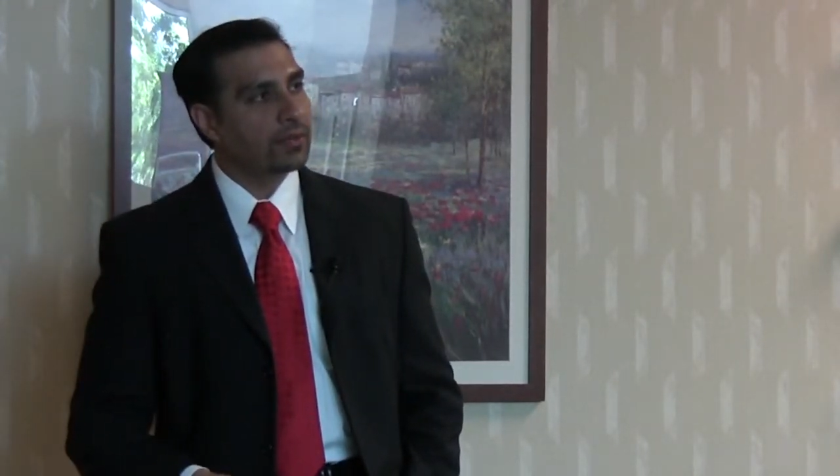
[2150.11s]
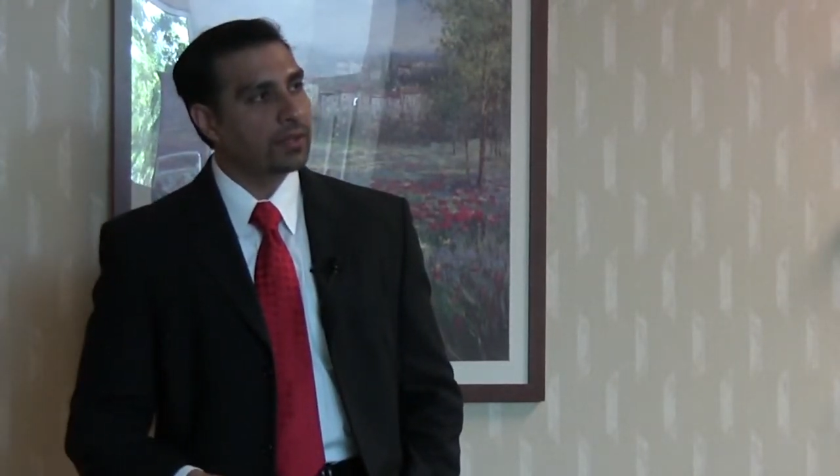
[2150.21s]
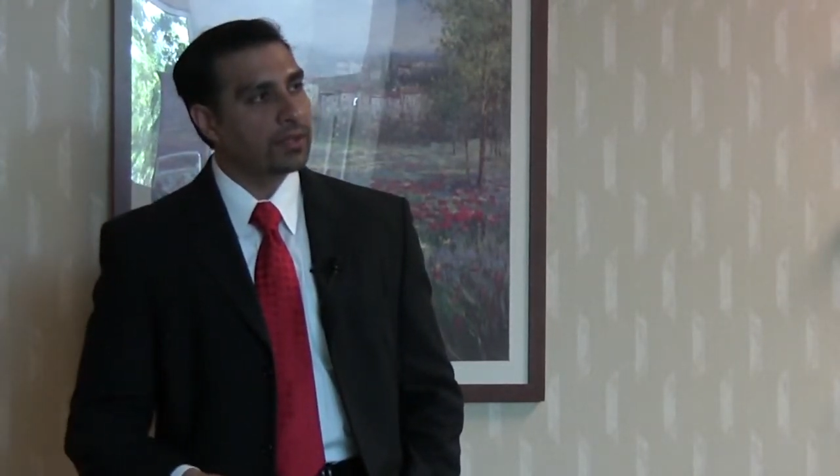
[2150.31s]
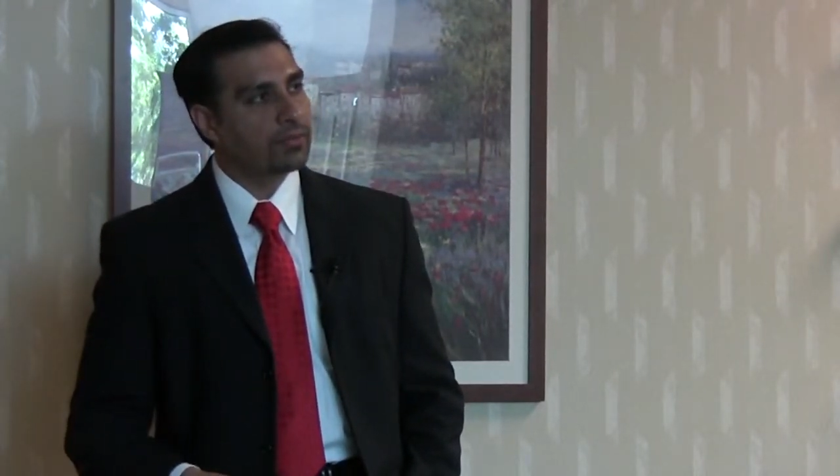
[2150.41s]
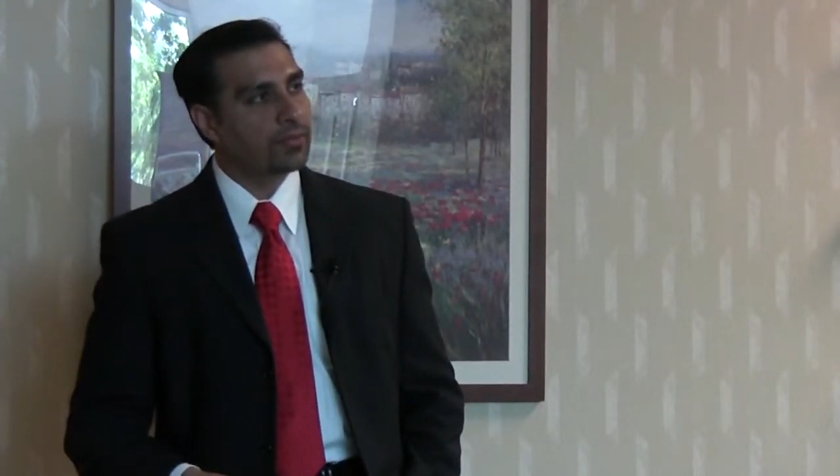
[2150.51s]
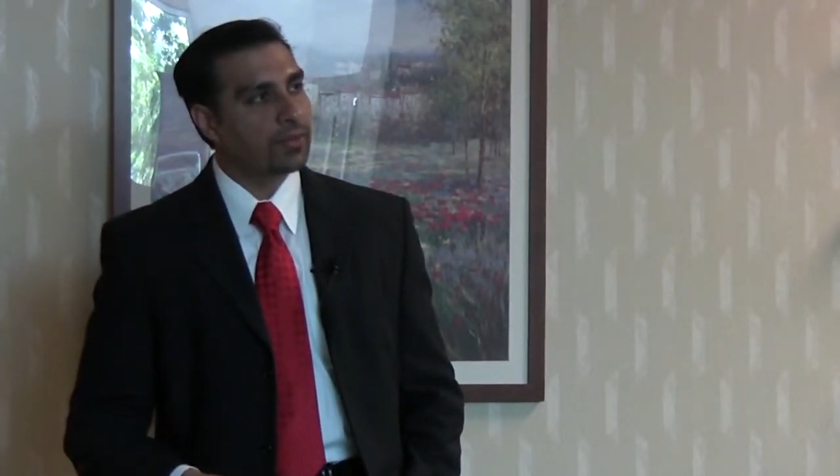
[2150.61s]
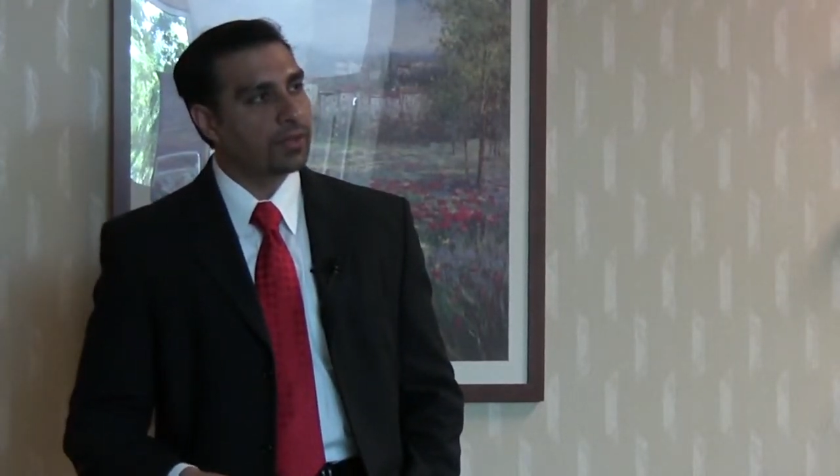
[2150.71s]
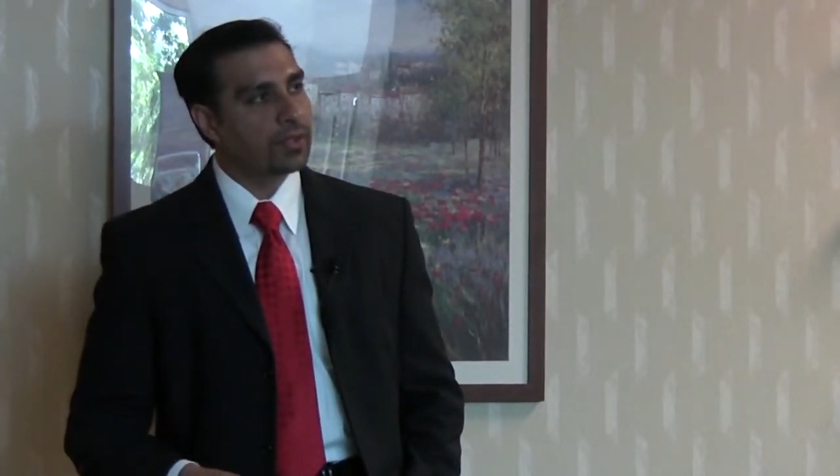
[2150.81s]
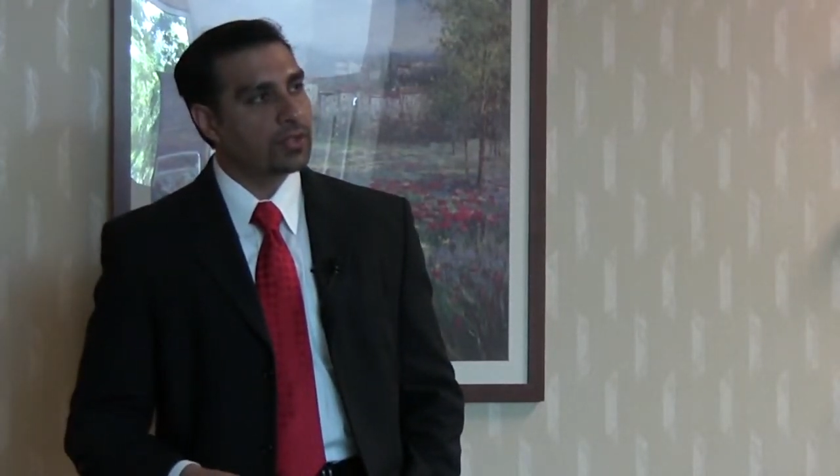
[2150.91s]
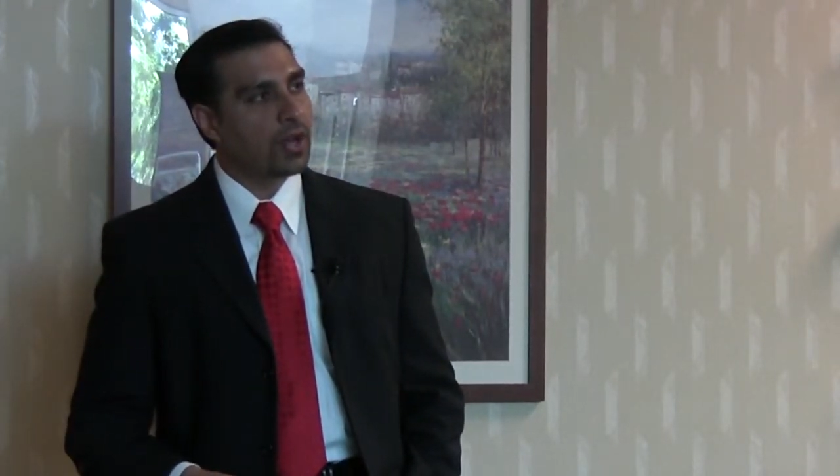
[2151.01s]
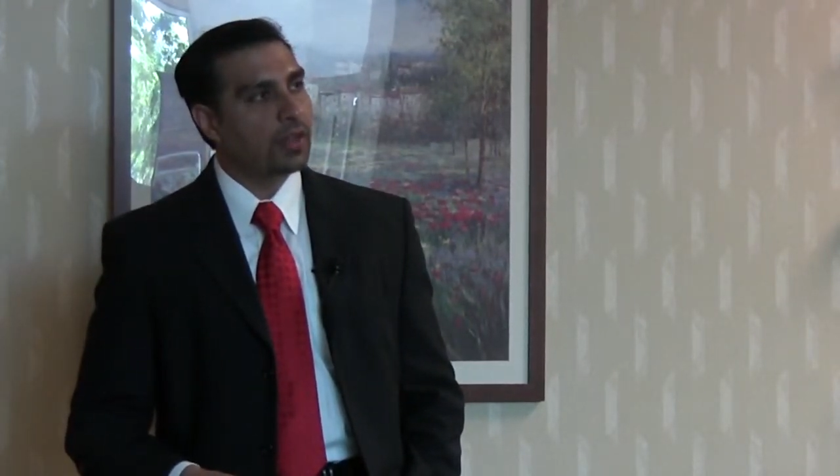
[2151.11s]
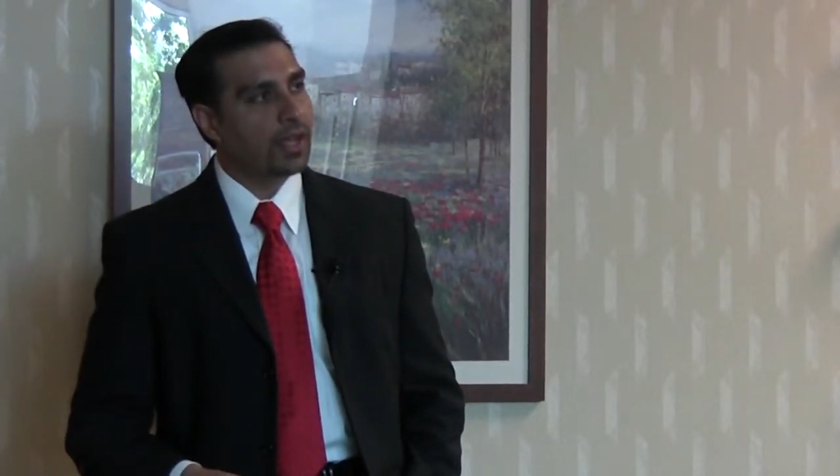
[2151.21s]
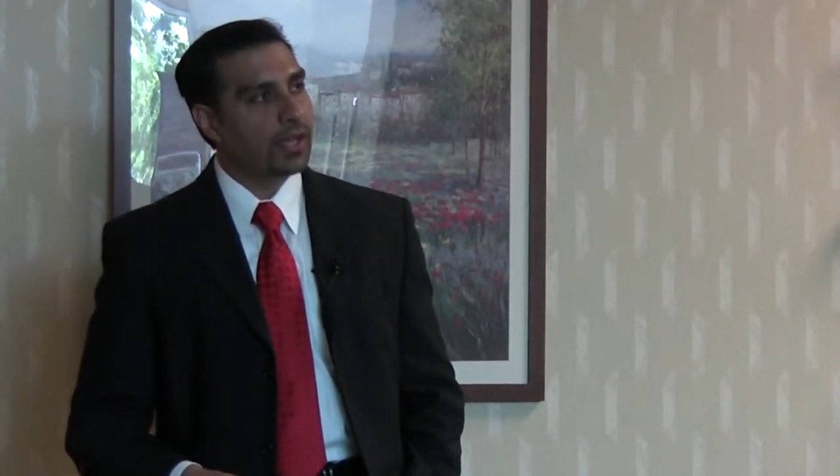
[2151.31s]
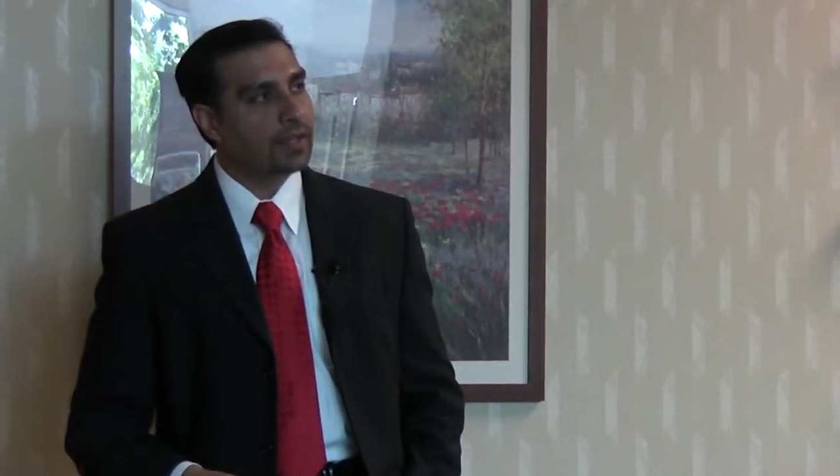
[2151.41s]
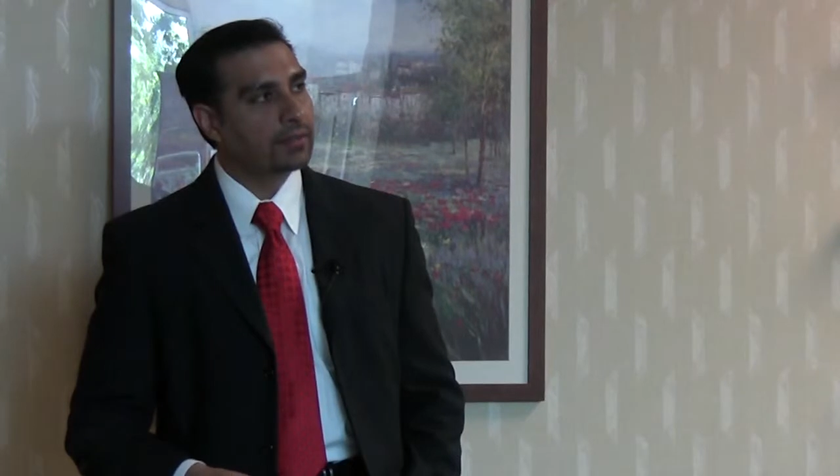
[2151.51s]
really for the
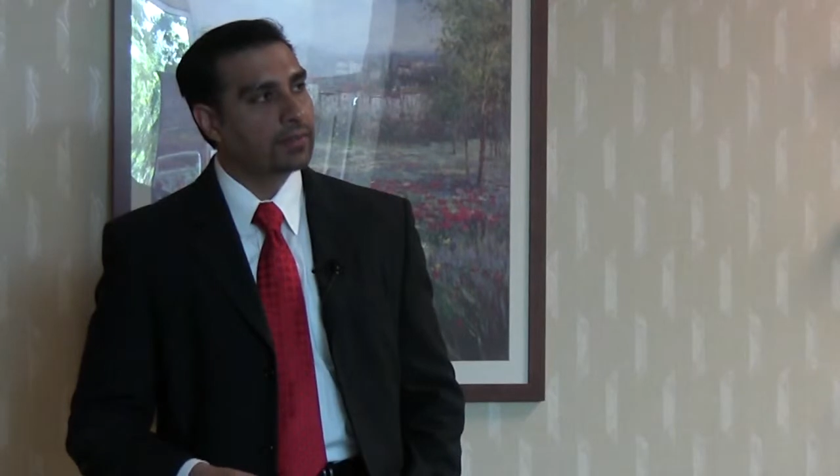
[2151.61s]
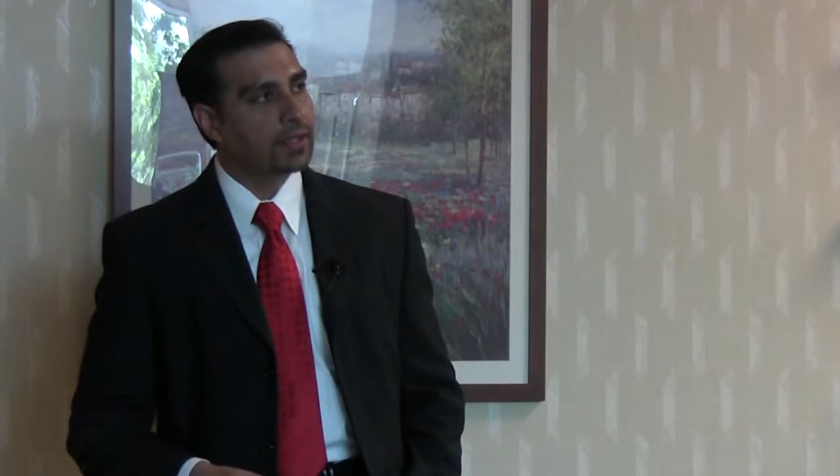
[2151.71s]
jawline.